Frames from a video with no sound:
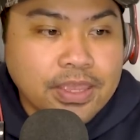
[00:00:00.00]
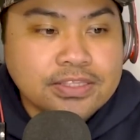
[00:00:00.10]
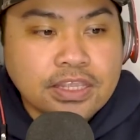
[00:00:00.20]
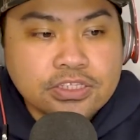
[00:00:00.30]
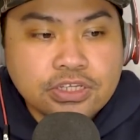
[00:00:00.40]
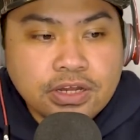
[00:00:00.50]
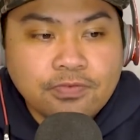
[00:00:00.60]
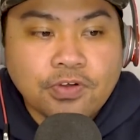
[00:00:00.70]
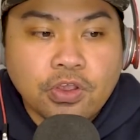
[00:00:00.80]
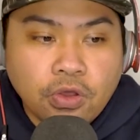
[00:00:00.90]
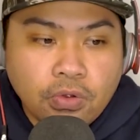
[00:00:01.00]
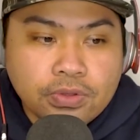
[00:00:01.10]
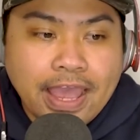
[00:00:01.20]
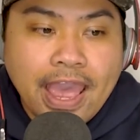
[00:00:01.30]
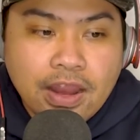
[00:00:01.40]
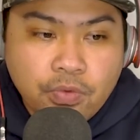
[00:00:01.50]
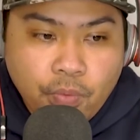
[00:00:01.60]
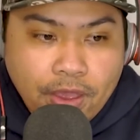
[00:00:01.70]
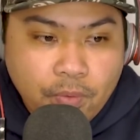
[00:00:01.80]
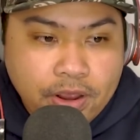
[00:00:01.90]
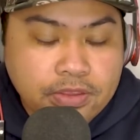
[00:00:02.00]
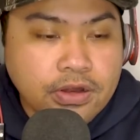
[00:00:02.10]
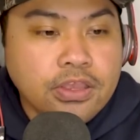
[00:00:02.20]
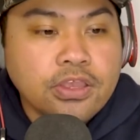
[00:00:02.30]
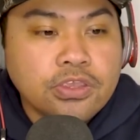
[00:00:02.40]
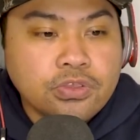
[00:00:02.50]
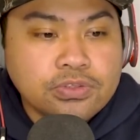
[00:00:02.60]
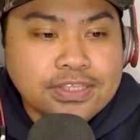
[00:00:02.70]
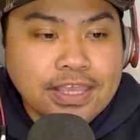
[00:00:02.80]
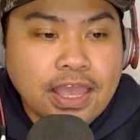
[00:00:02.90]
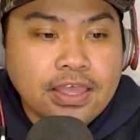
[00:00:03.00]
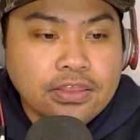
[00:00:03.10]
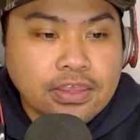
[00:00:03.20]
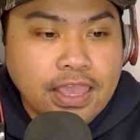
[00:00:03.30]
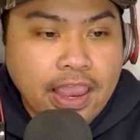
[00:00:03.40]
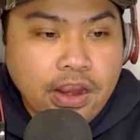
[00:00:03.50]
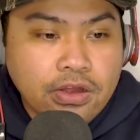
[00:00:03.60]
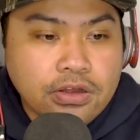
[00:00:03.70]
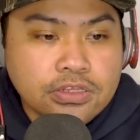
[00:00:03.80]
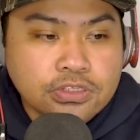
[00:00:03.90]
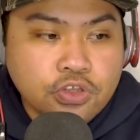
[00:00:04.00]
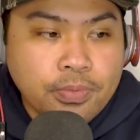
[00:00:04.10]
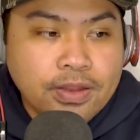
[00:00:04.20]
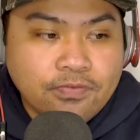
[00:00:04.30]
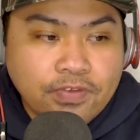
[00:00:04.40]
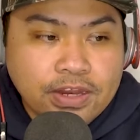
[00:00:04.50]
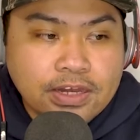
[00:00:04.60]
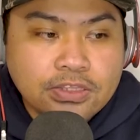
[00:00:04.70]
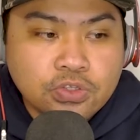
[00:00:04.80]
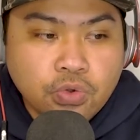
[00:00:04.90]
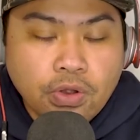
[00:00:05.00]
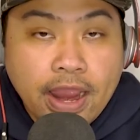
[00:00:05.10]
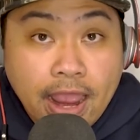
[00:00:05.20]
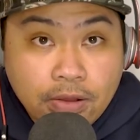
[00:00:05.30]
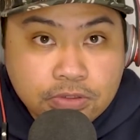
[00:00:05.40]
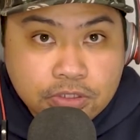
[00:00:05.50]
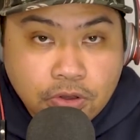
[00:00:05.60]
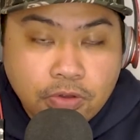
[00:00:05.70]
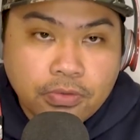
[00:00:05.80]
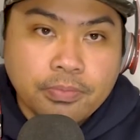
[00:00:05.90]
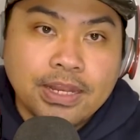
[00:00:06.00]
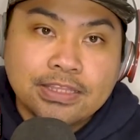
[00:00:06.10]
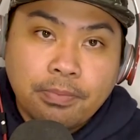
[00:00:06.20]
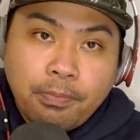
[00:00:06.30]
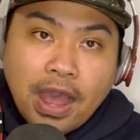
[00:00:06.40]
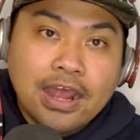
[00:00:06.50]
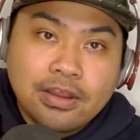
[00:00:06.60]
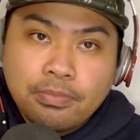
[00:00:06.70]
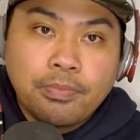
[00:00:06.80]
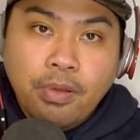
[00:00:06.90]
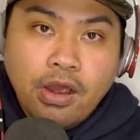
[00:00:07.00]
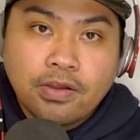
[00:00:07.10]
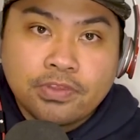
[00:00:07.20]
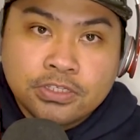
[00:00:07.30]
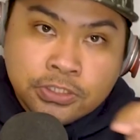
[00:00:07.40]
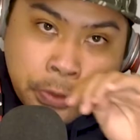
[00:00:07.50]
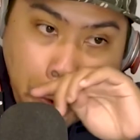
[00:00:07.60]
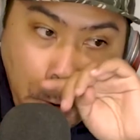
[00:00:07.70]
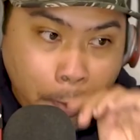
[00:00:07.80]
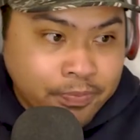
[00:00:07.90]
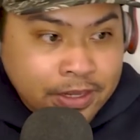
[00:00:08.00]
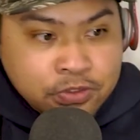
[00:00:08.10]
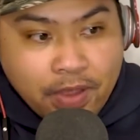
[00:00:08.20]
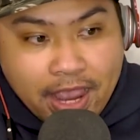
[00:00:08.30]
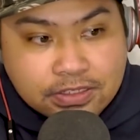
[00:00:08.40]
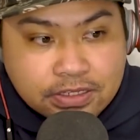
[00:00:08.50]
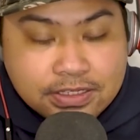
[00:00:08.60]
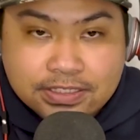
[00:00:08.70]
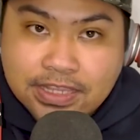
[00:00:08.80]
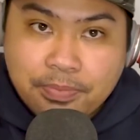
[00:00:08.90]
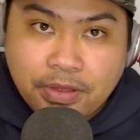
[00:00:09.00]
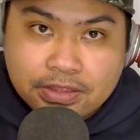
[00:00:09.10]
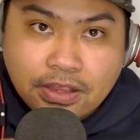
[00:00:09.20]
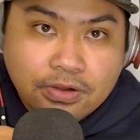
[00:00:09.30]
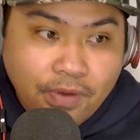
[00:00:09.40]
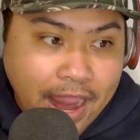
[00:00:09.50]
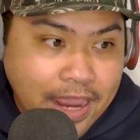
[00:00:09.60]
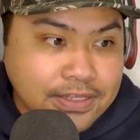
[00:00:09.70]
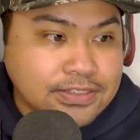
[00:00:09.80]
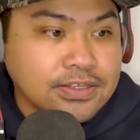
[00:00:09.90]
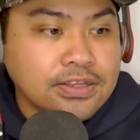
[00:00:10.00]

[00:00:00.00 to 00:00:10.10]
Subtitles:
It's engineered for cold and wet weather using the Air Zoom Infinity Tour outsole, meaning the bottom part of the shoe that you actually step on the grass